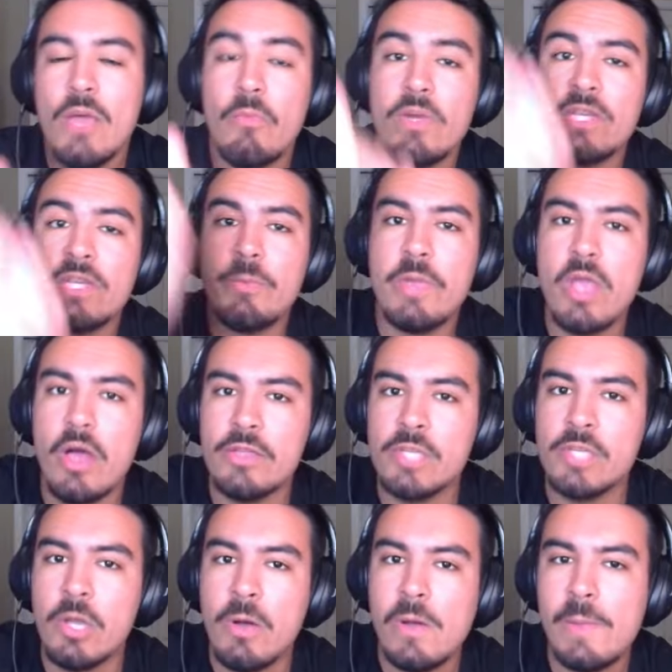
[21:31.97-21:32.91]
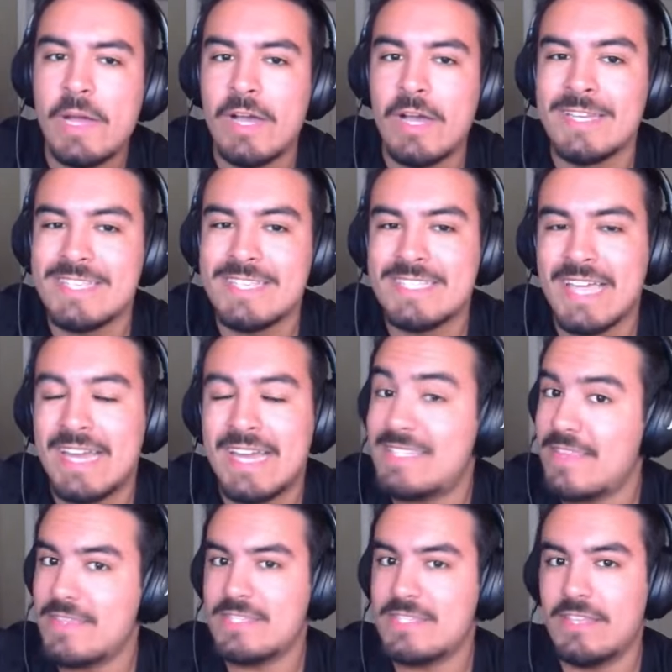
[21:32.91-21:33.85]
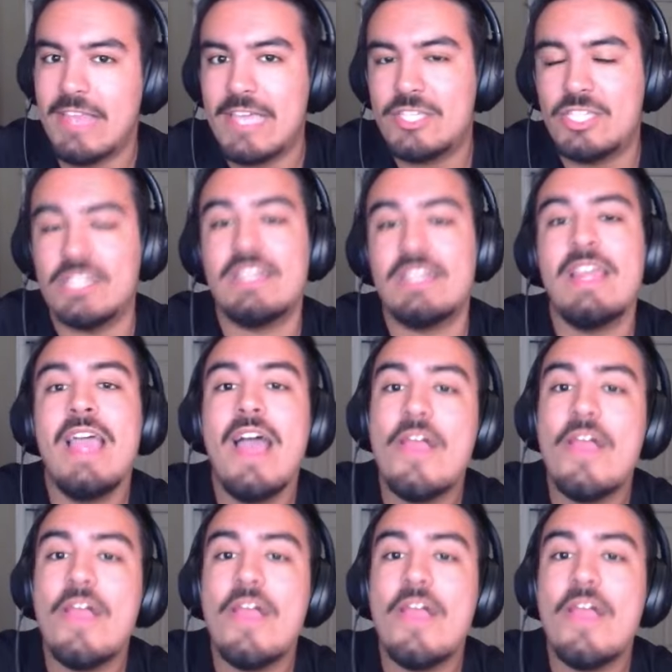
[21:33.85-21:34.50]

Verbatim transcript: What do we all know about undecideds in this election?